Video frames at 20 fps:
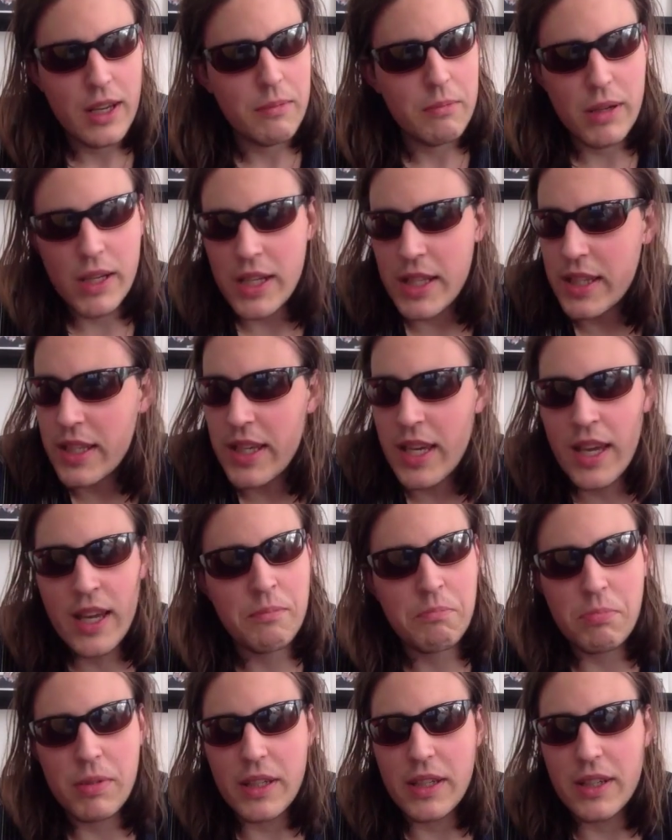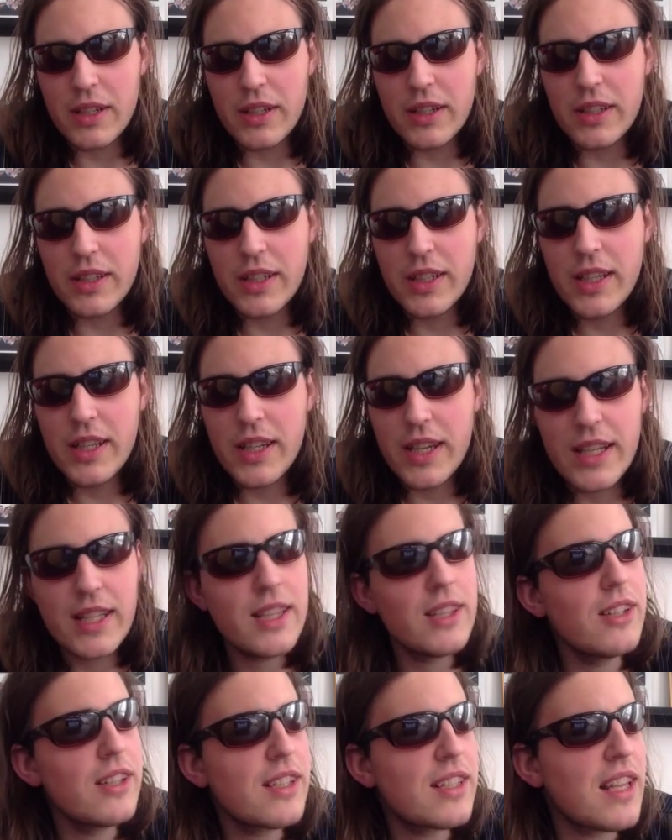But it can't be her. It
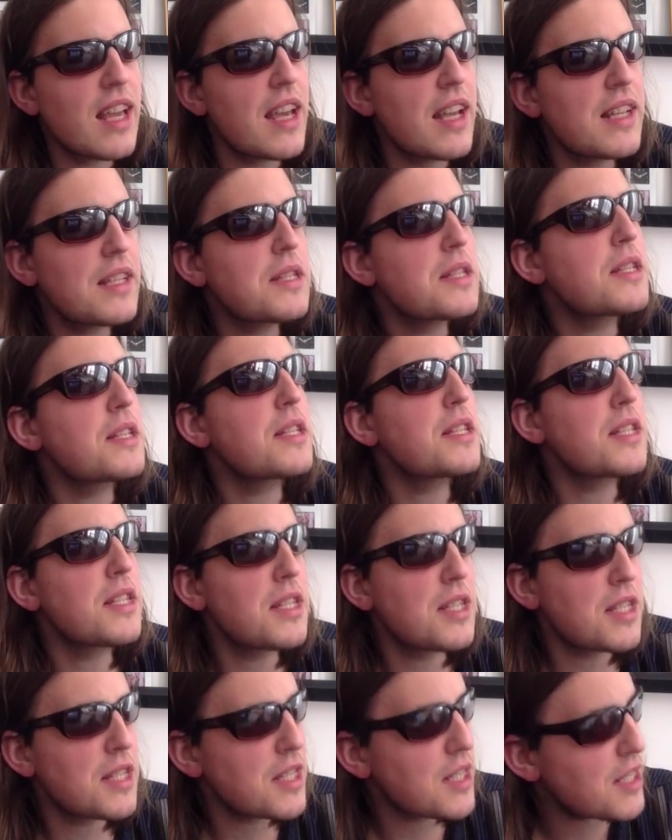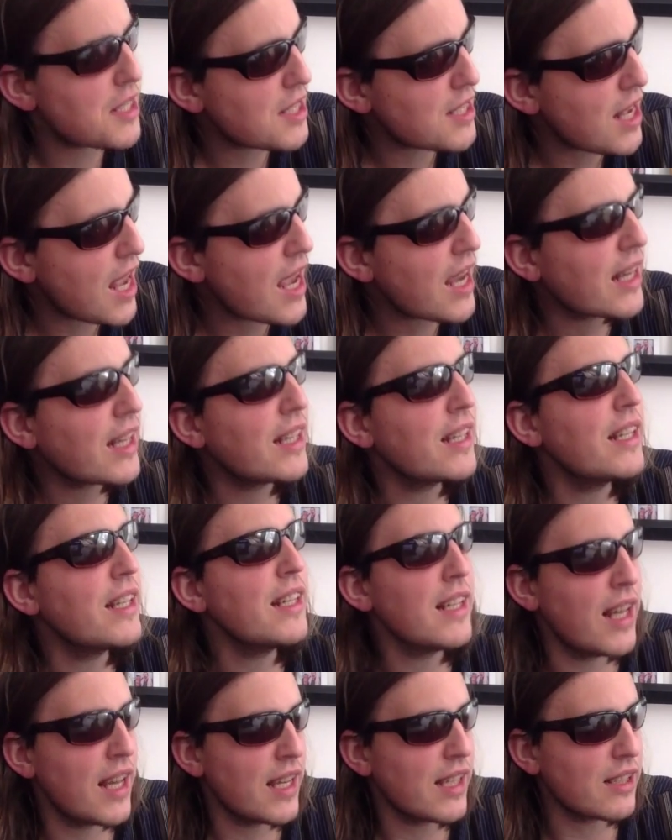looks exactly
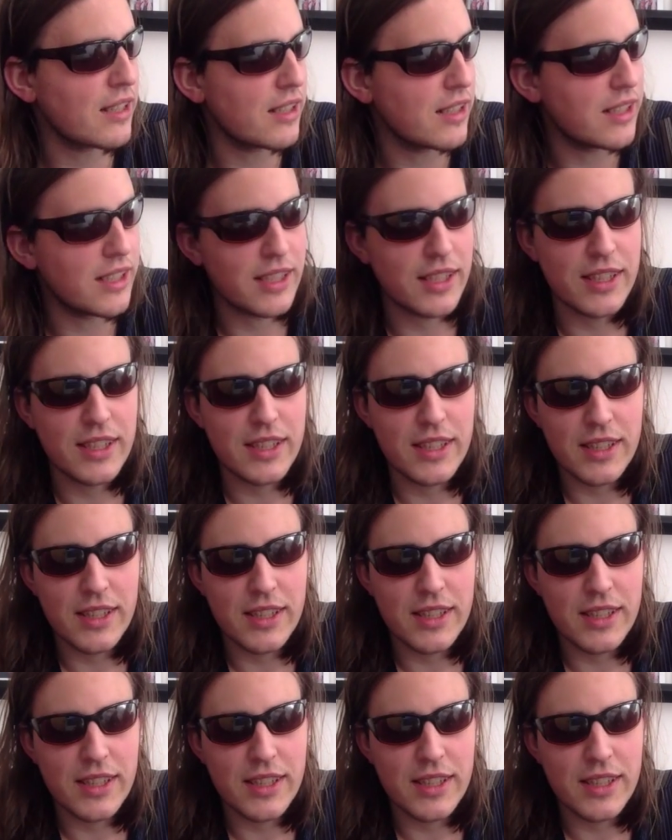like her.